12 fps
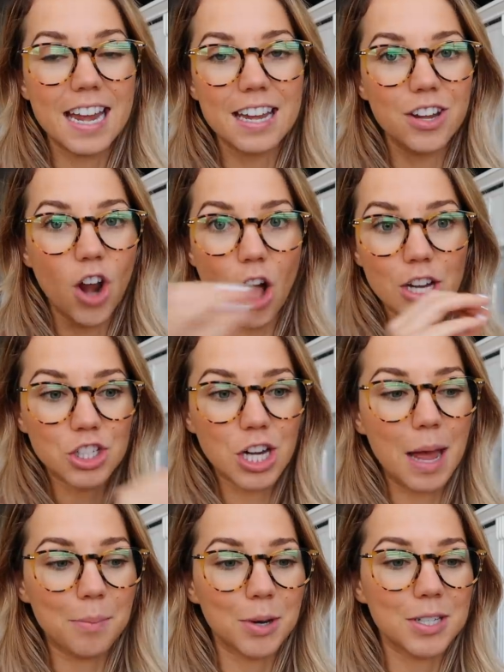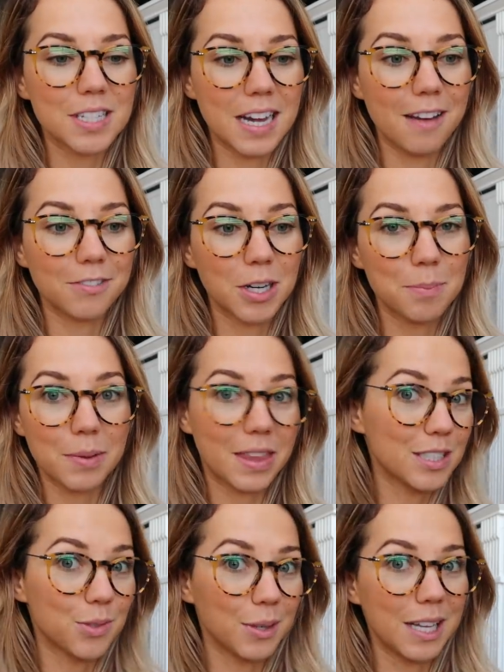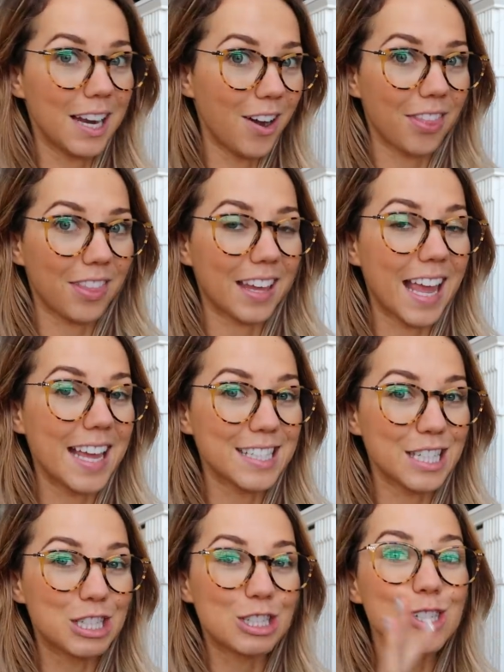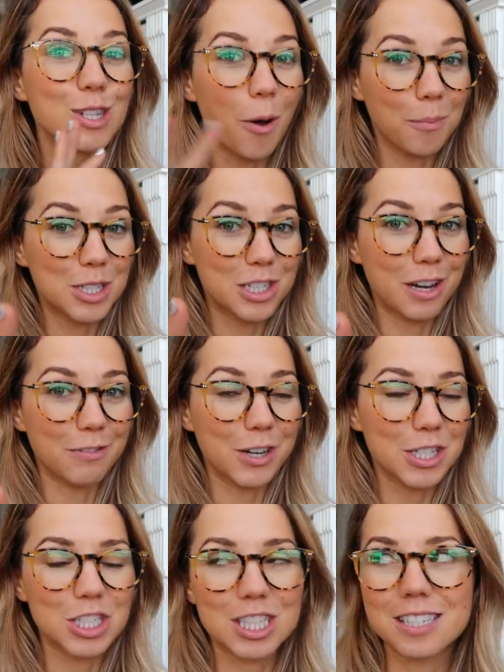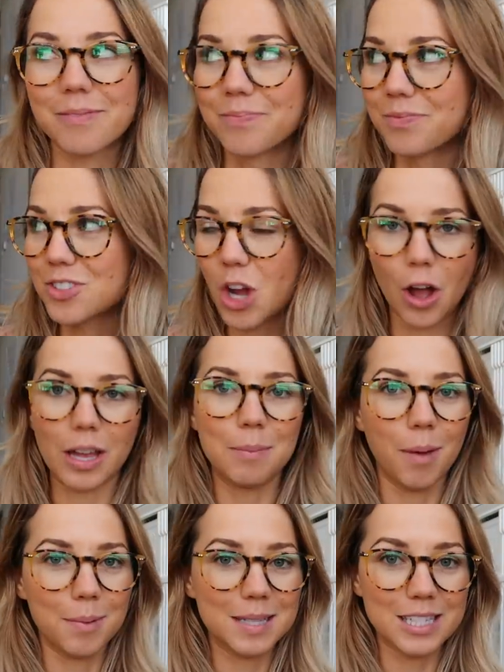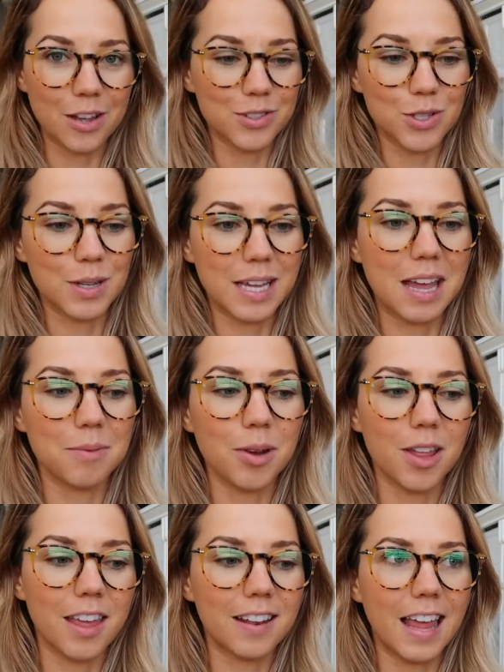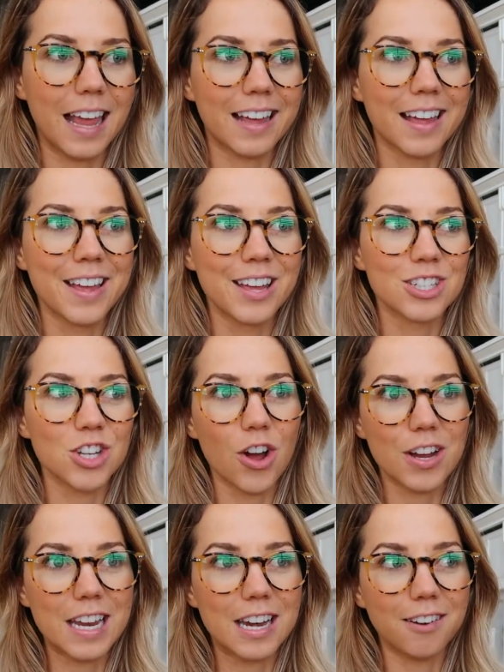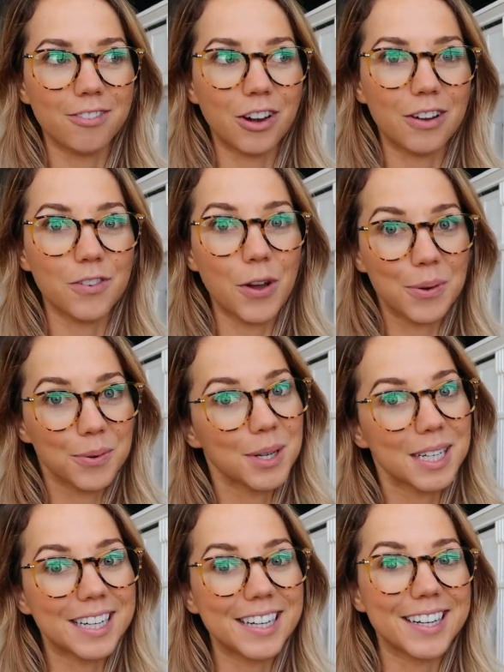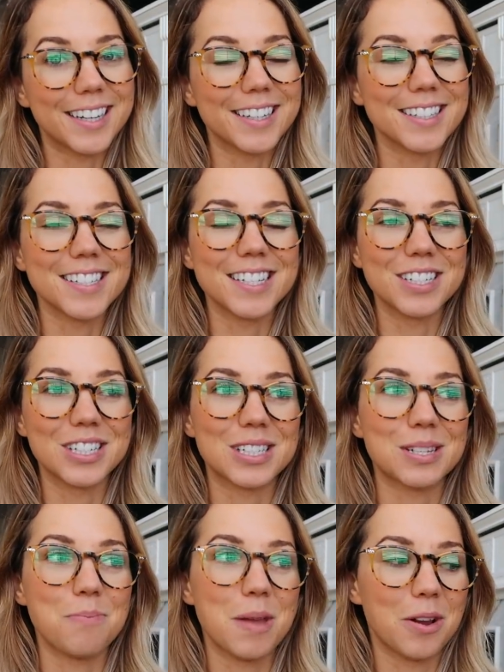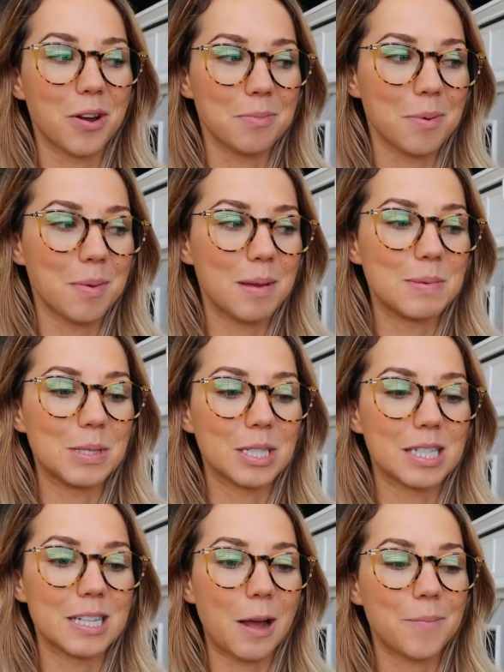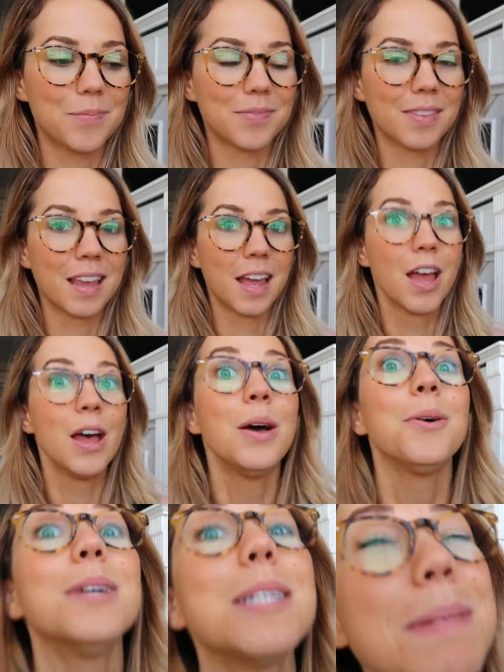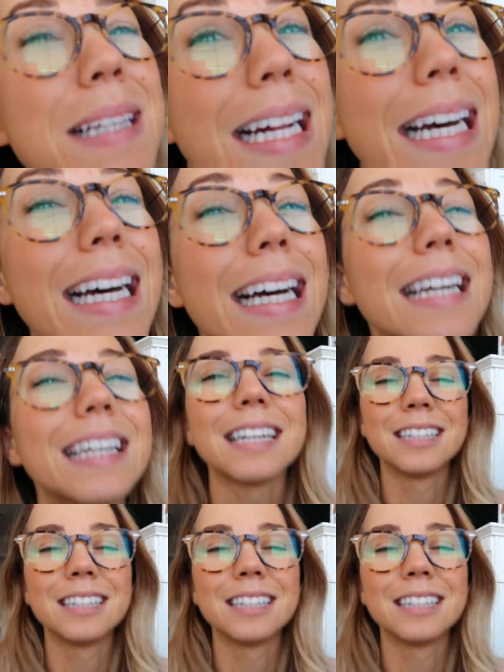and not shy person ever, but that's really not the case. It's so much different just talking by myself to a camera than like talking in front of coworkers and just a big group of people, so. Wish me luck!